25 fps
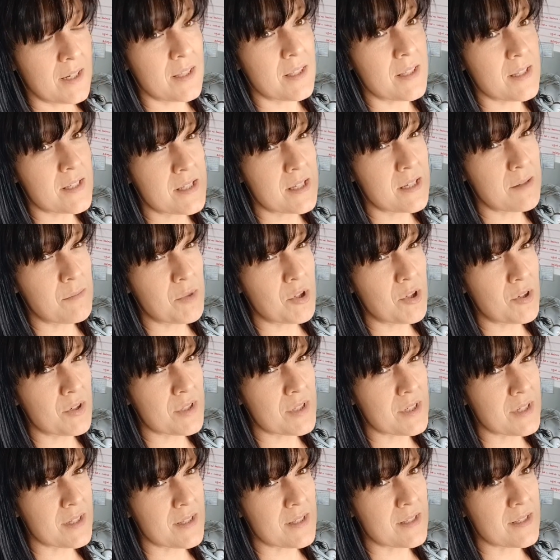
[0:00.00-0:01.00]
The Tim
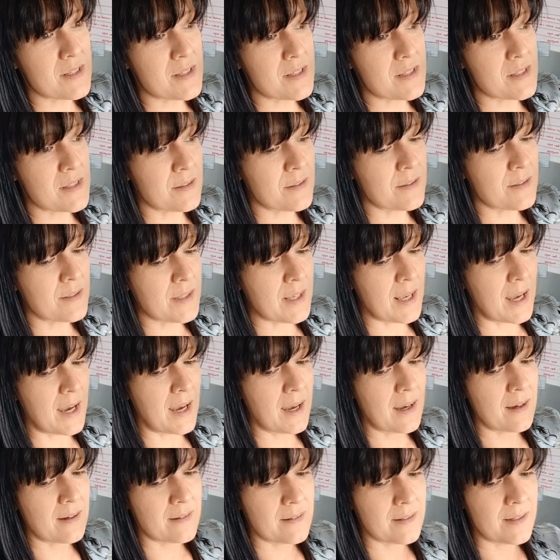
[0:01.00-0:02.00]
Hortons,
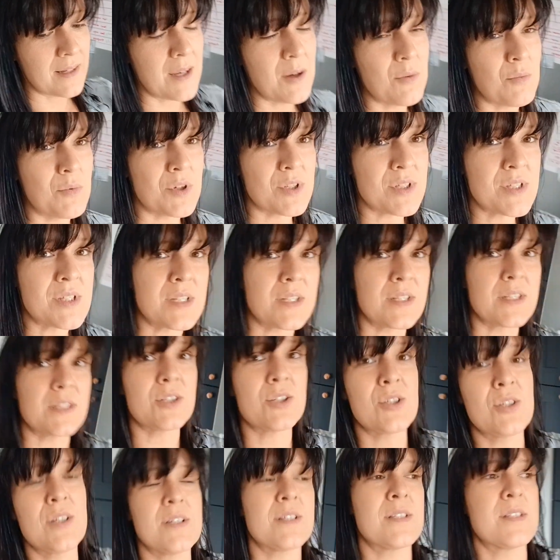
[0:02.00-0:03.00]
yeah, it was
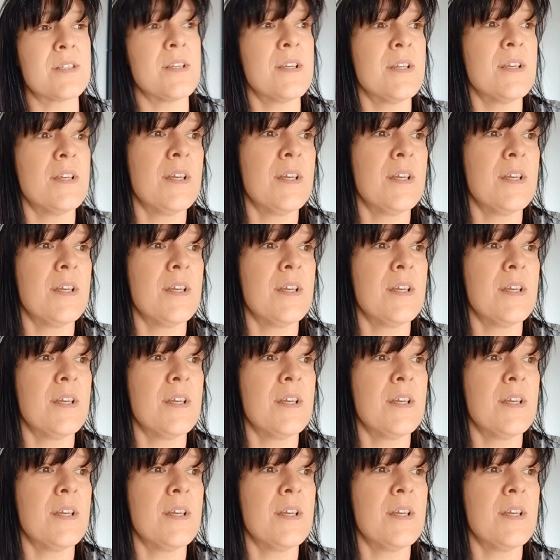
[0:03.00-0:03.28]
delicious.